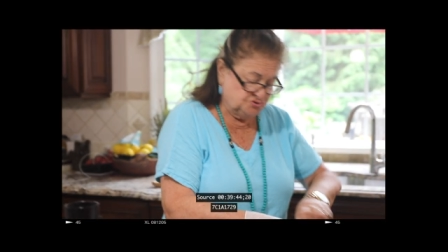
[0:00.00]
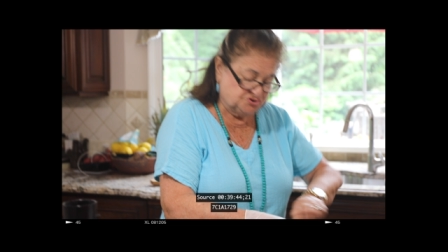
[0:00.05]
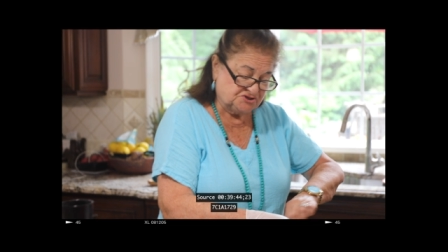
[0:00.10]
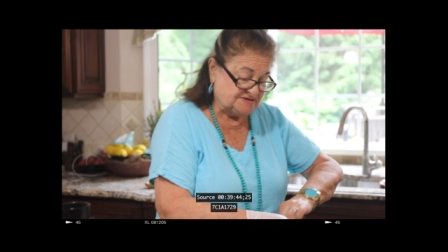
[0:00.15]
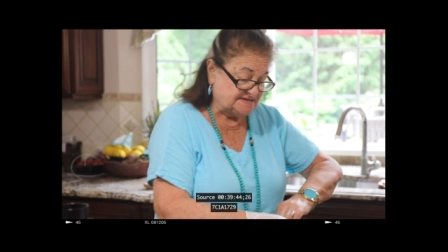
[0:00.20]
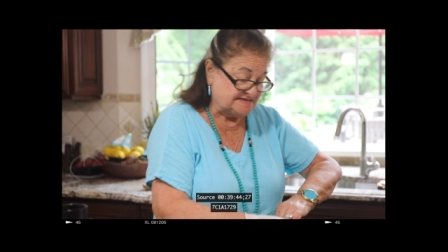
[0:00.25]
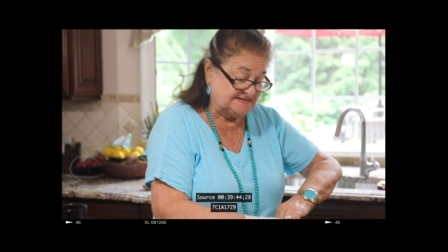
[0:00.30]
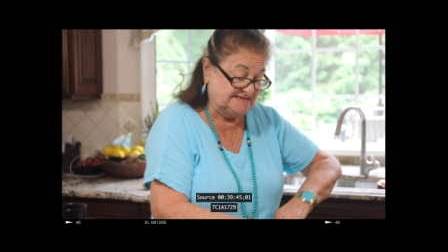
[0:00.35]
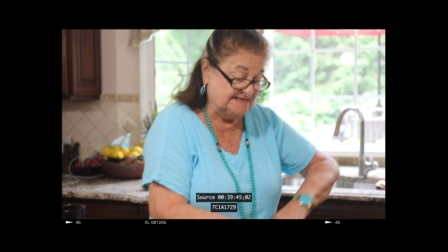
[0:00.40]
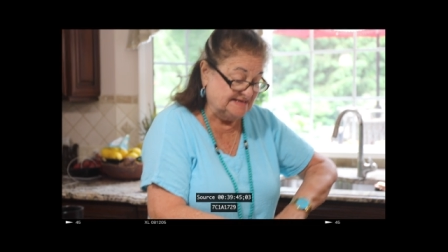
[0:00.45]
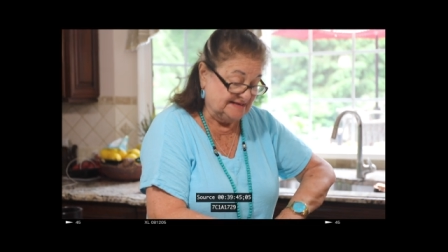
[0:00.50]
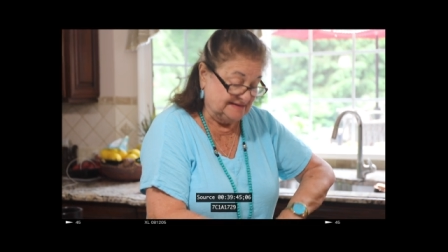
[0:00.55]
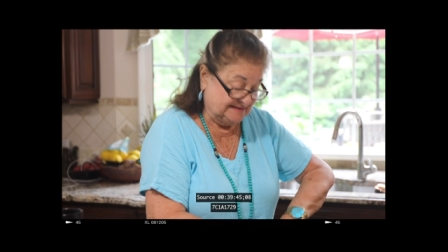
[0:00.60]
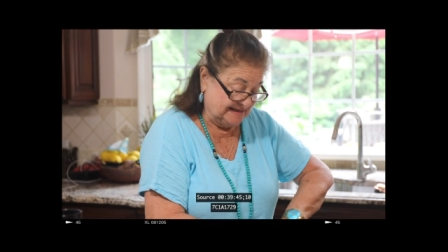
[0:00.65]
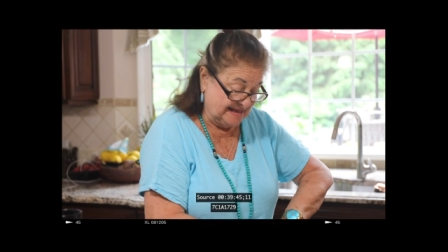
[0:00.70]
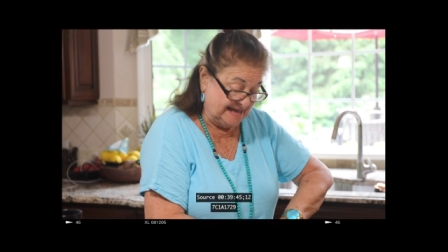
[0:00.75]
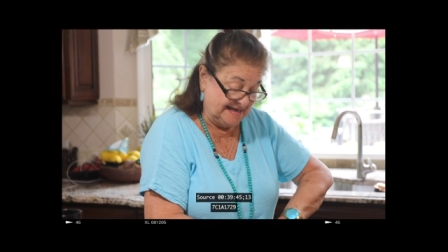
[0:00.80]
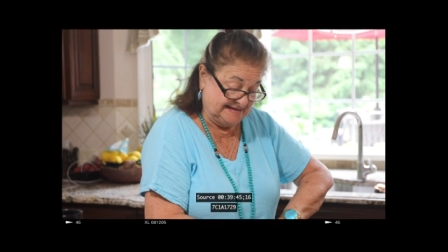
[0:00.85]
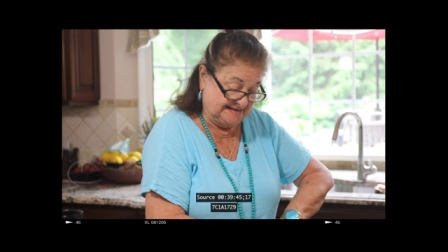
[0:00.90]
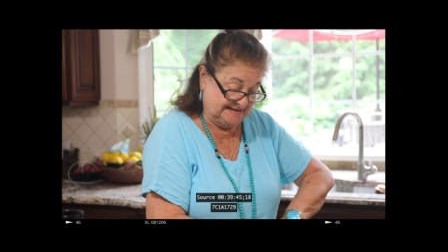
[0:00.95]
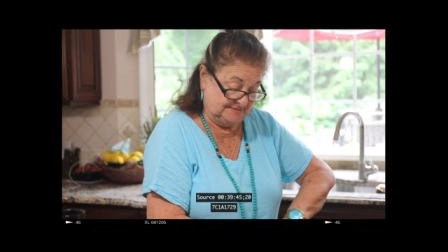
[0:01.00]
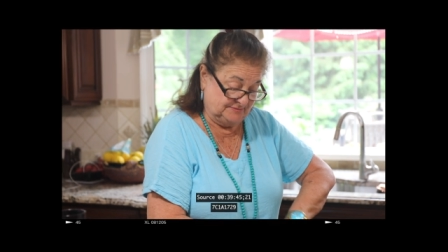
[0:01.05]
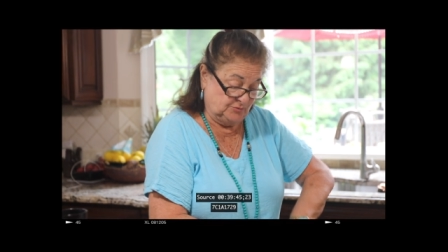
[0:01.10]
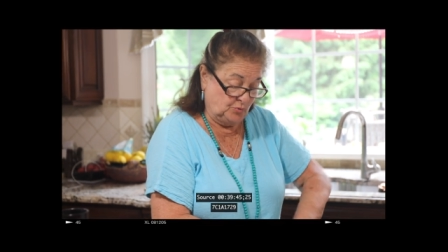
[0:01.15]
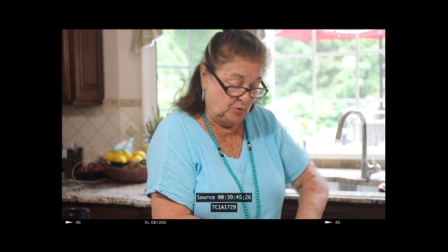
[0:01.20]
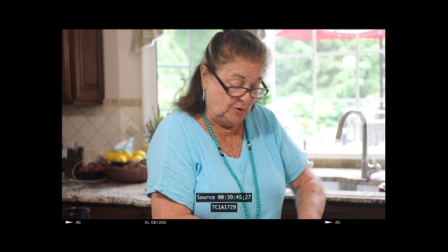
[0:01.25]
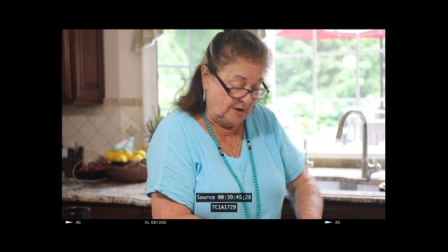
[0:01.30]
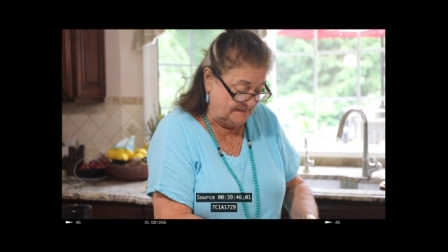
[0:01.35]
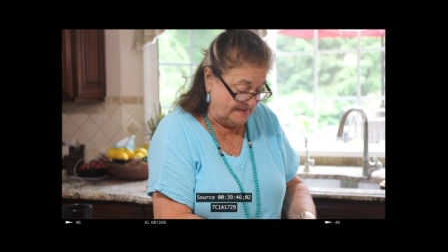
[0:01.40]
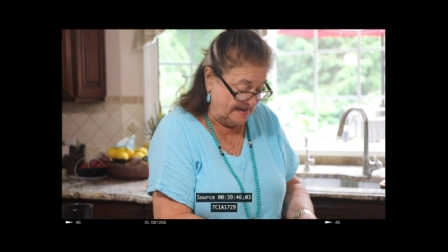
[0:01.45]
just didn't like it
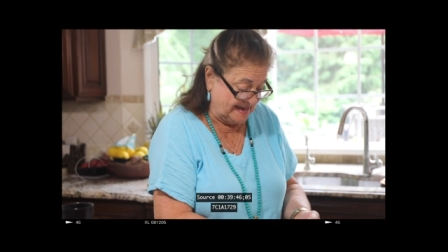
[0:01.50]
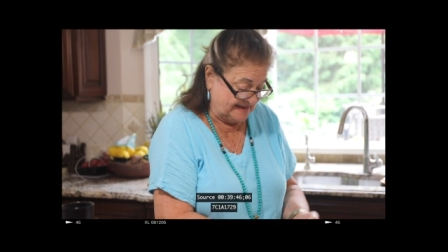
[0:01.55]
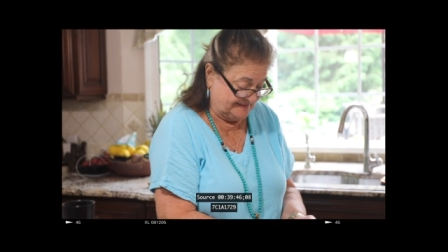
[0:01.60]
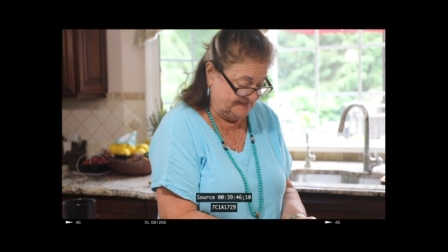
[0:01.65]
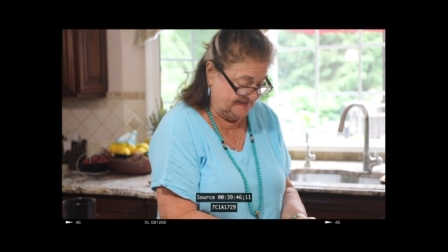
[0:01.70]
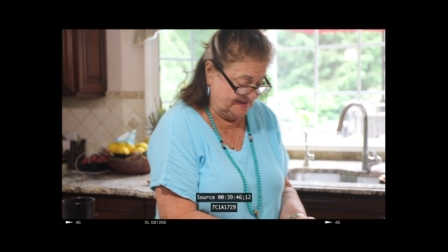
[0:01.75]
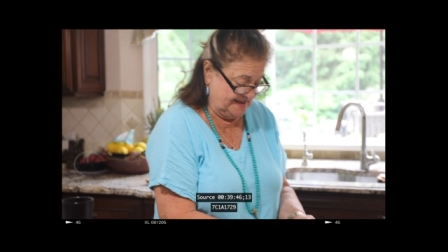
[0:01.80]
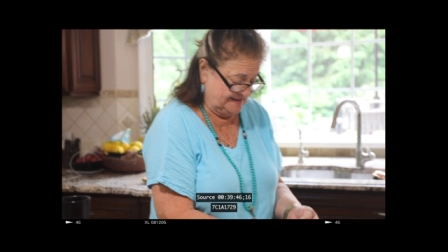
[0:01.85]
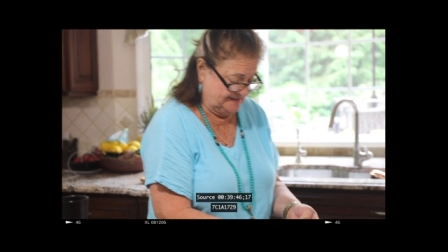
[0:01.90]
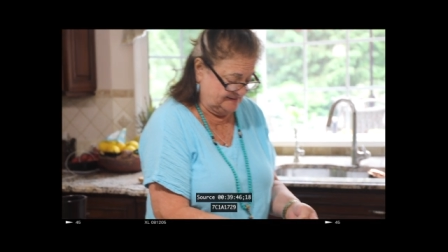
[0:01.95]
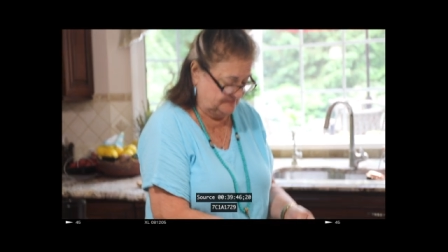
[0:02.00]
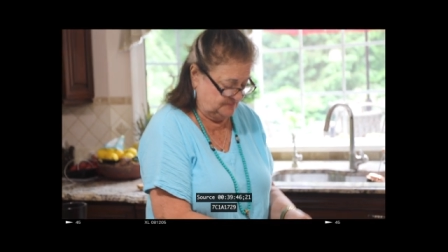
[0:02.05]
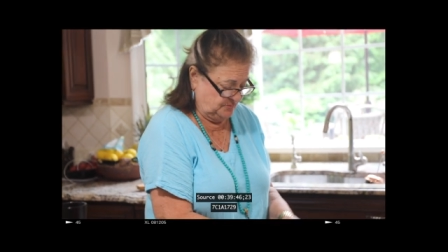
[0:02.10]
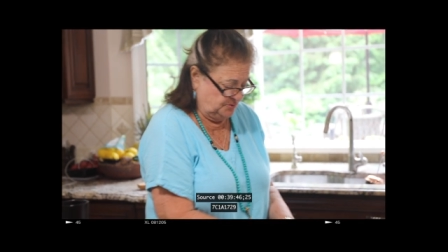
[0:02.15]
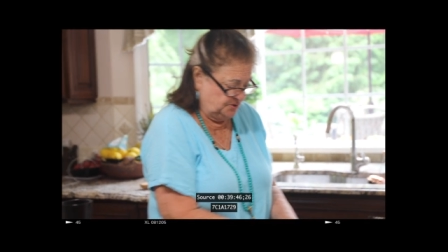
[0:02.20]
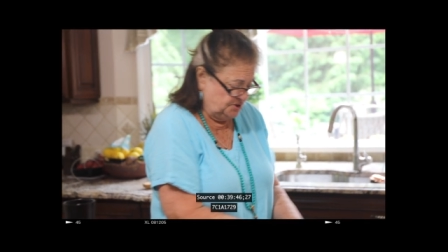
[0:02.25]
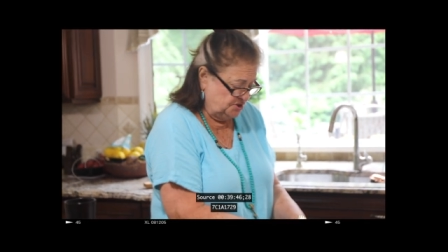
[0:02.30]
way back then. What